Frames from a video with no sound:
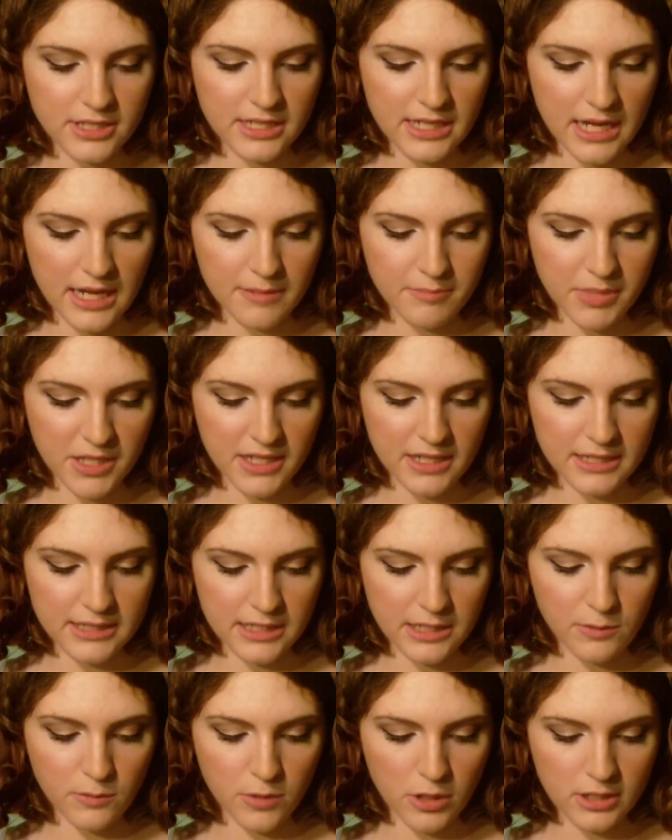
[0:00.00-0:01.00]
tonight
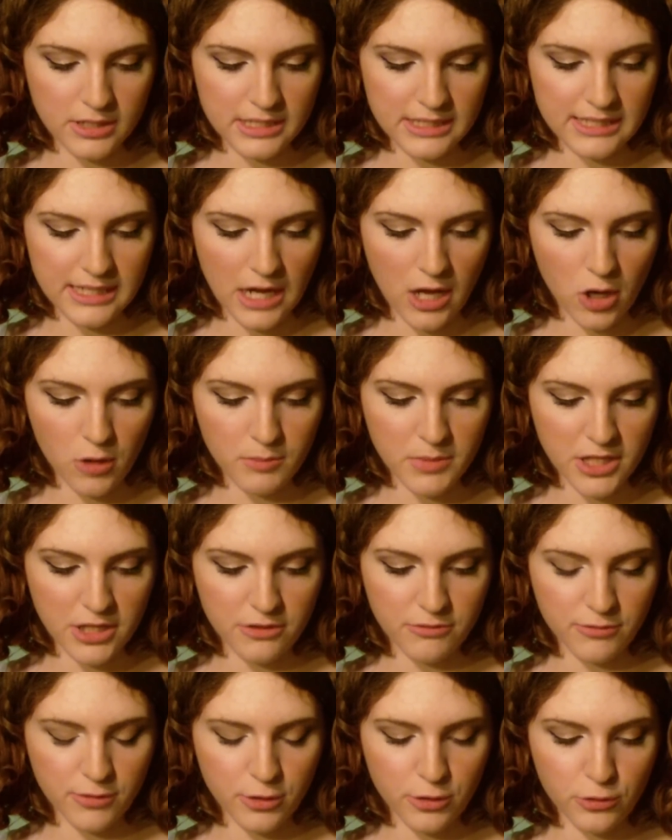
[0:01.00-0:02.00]
because he wanted to help me
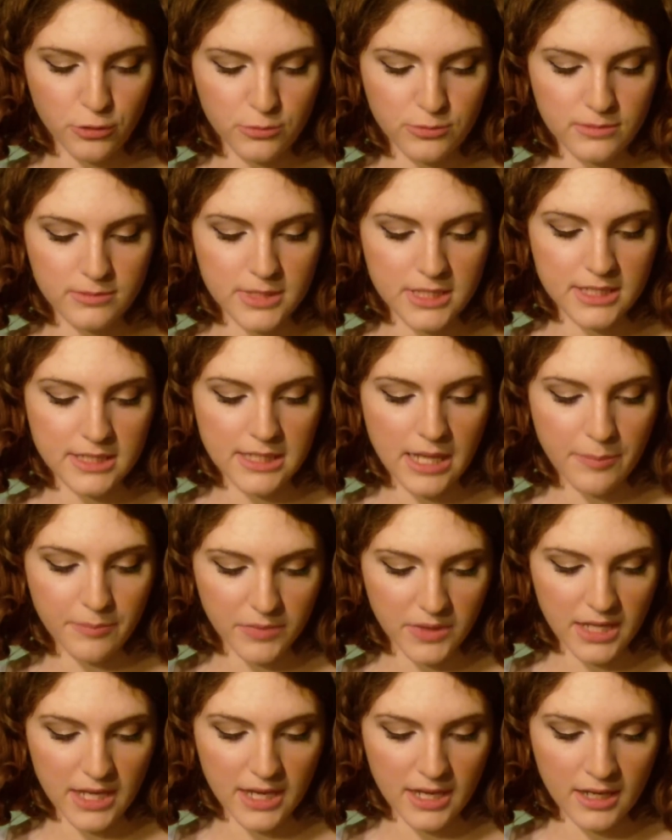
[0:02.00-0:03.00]
through
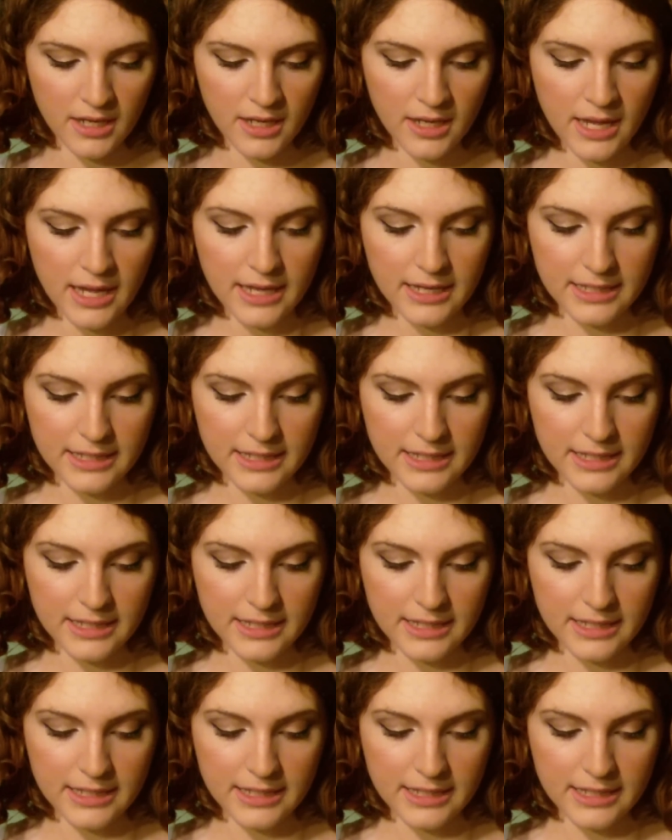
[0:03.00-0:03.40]
something.